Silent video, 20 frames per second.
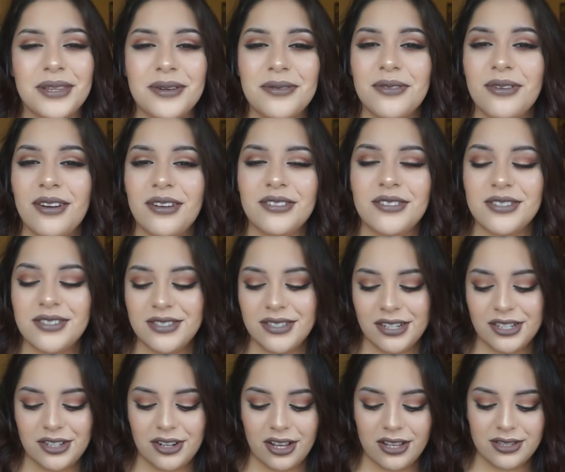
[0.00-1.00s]
They were all just
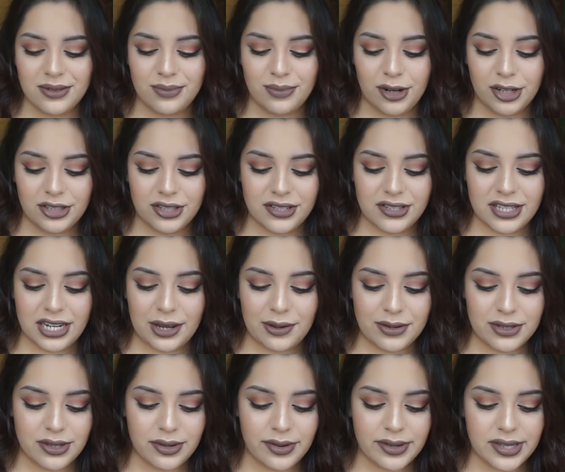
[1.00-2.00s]
such awesome brushes that I
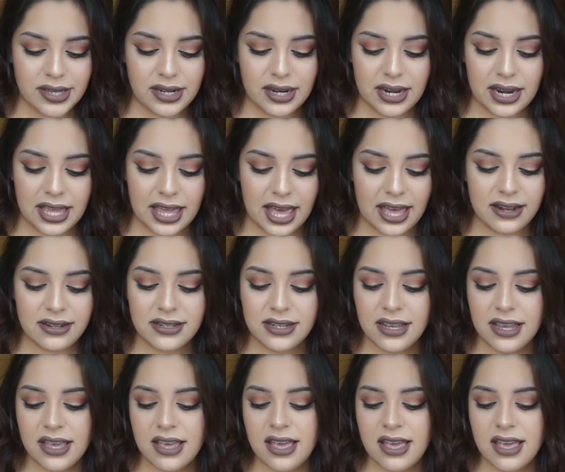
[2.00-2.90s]
was so excited to get.